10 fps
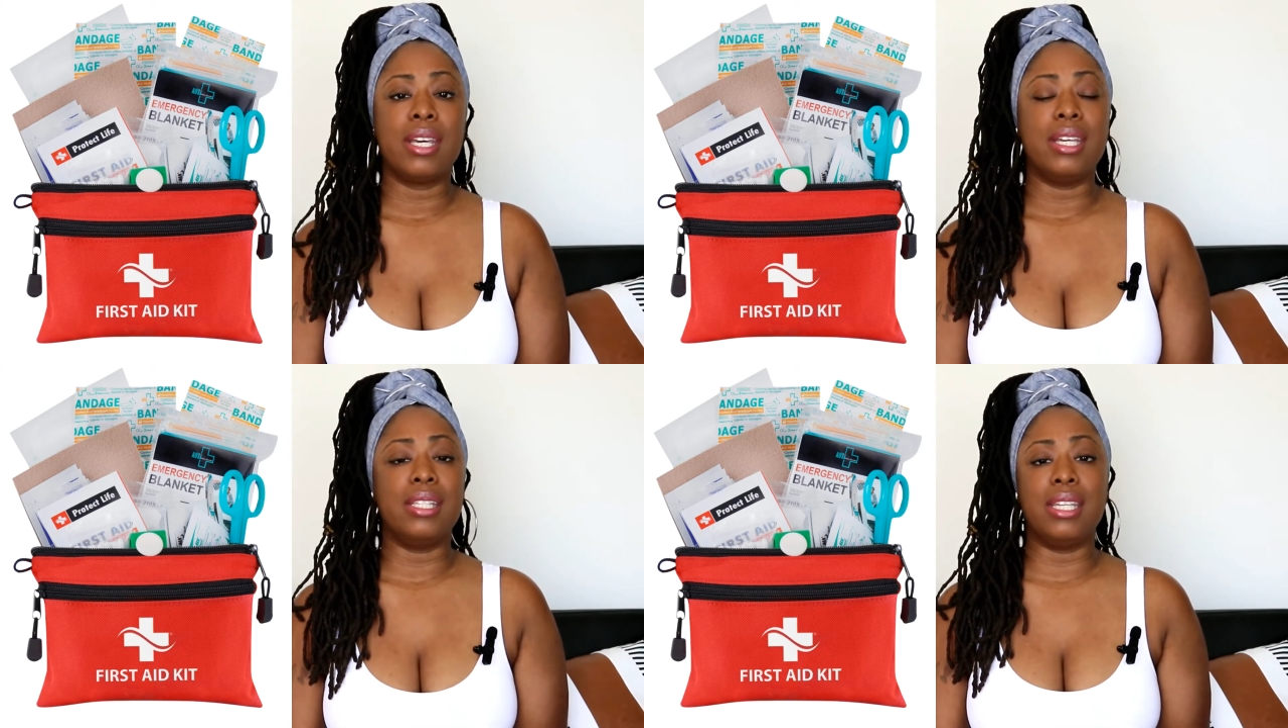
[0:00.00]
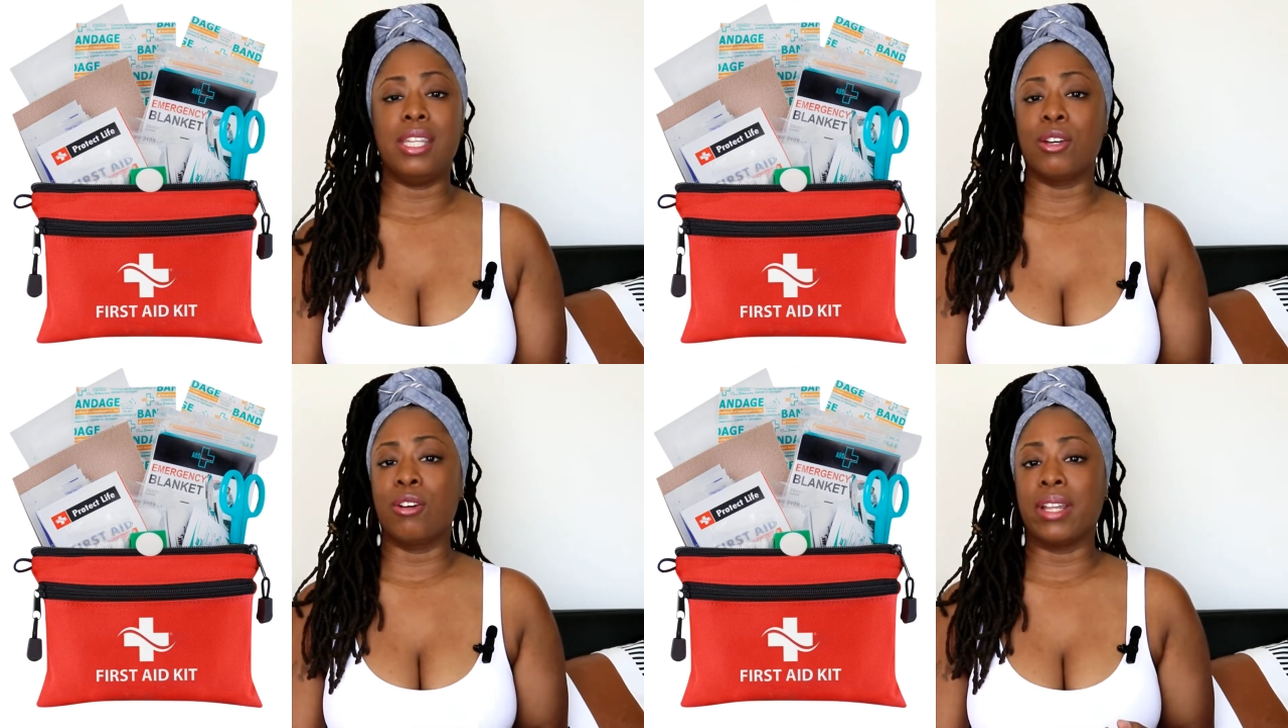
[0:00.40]
is
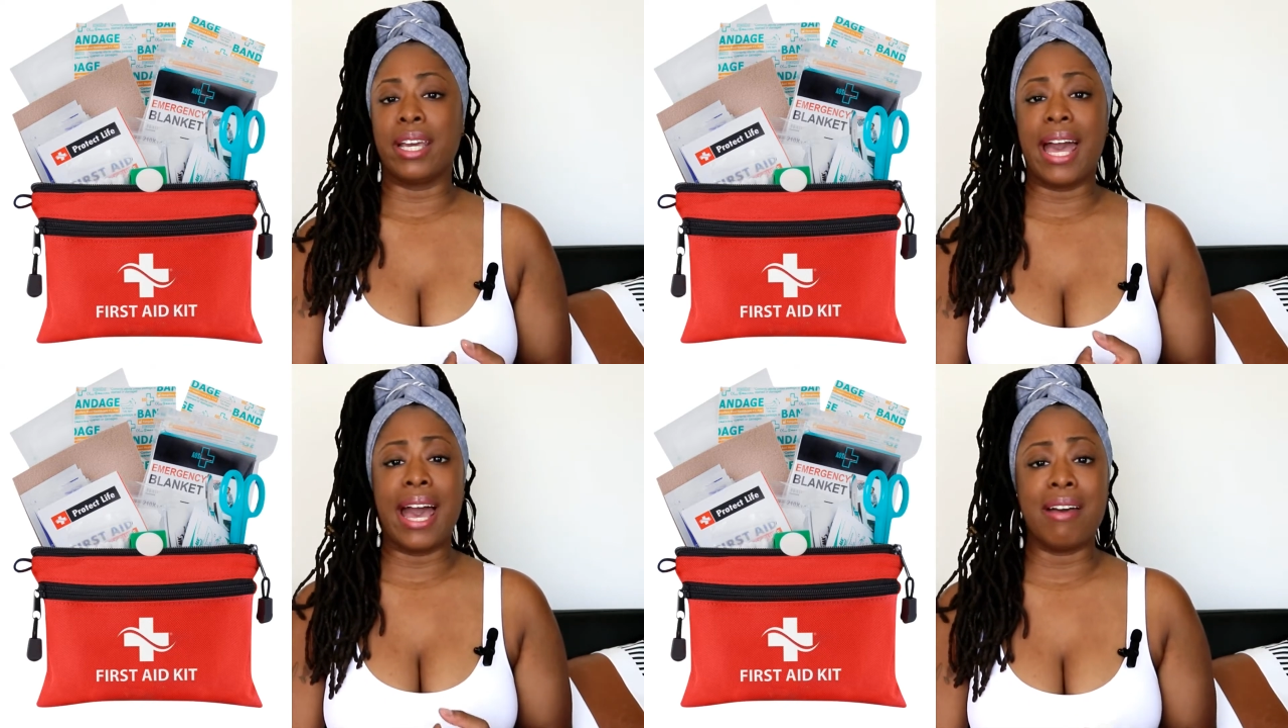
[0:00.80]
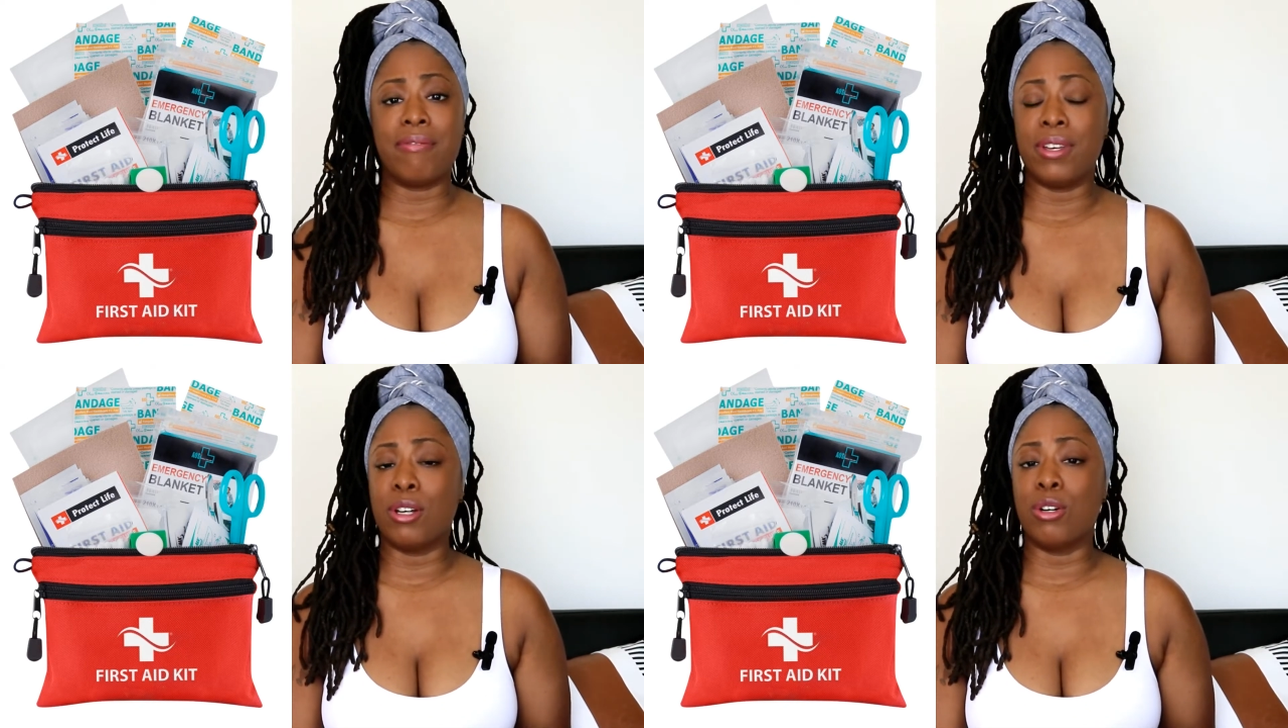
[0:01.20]
either like
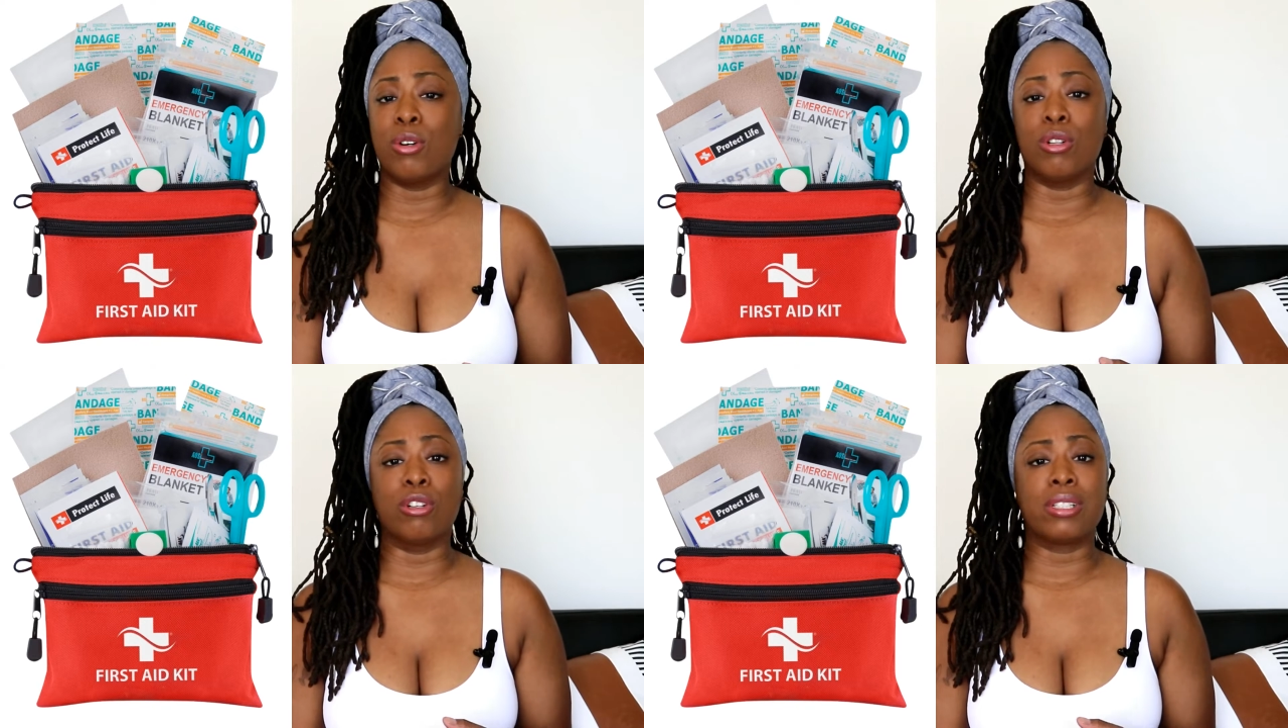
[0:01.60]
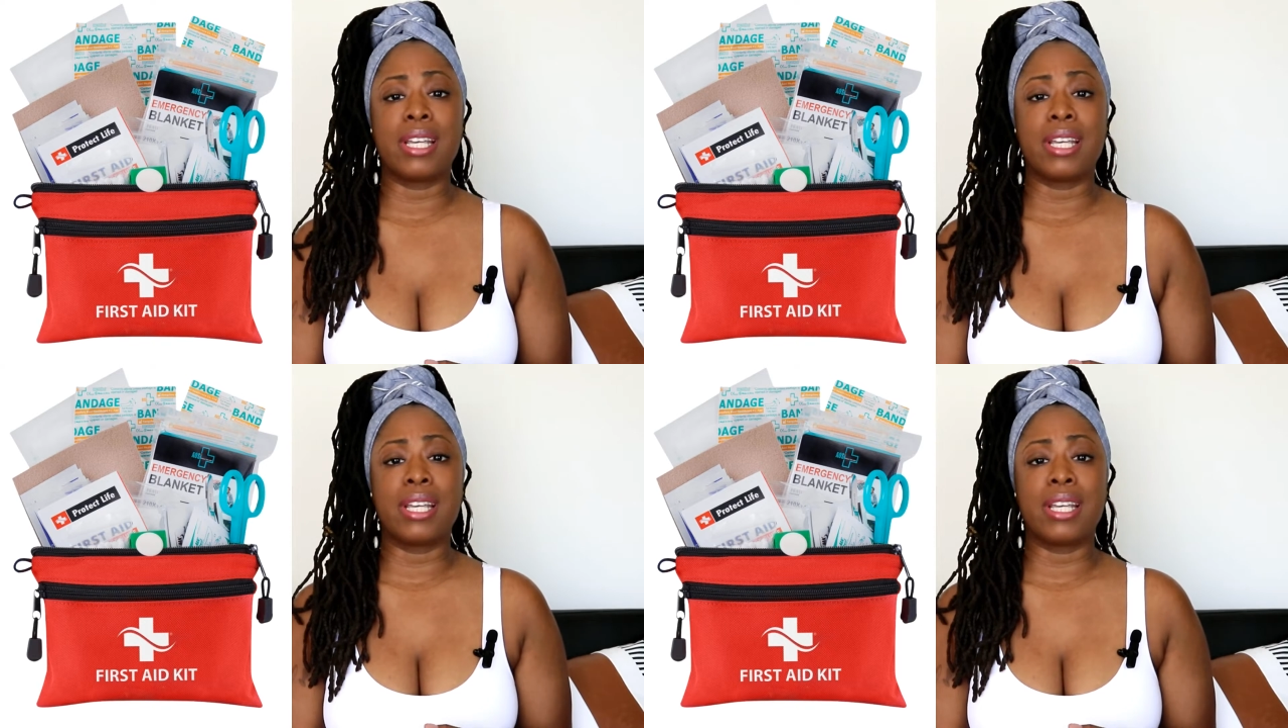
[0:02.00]
Advil or